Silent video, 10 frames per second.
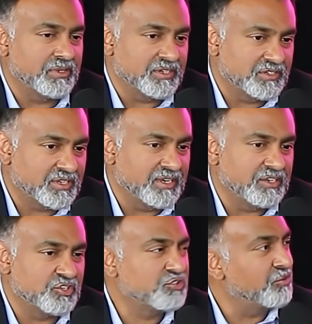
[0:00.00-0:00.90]
which is
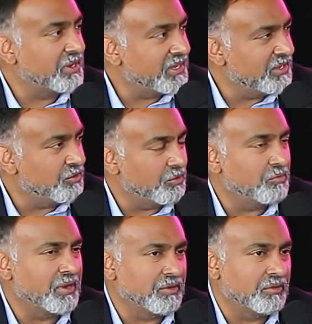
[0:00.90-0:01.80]
kind of shrinking
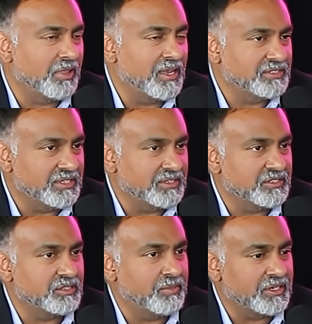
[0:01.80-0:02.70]
or regularizing
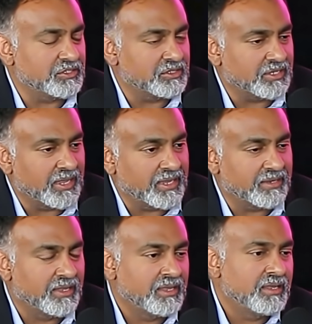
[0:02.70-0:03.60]
the sebaceous
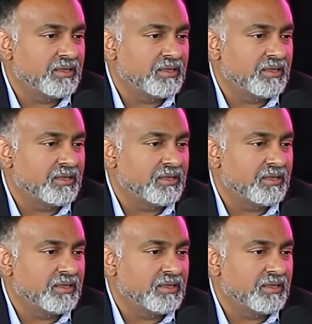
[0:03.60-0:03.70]
gland.